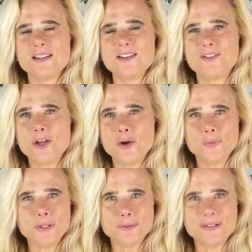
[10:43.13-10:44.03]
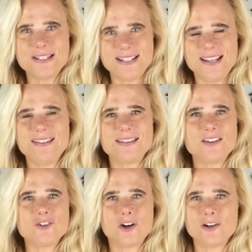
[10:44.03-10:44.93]
So you see that
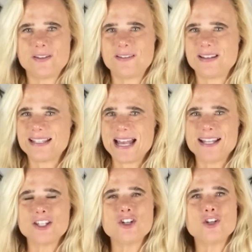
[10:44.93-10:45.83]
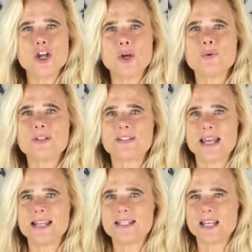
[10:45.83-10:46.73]
the narcissist has no
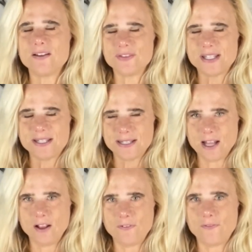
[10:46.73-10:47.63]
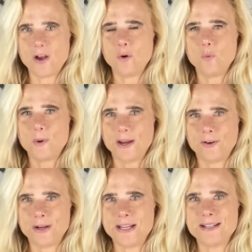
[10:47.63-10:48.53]
sense of
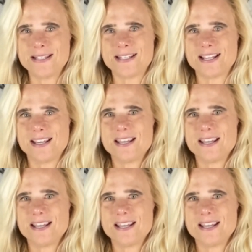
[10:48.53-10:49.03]
self-awareness,